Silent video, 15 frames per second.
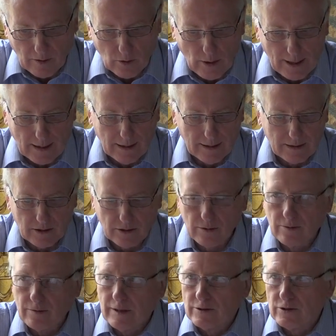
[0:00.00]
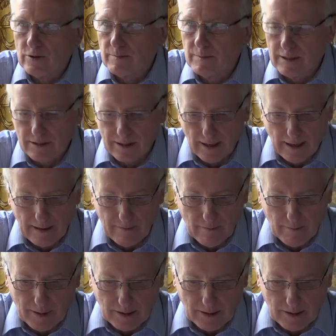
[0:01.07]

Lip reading: quickly to resume his life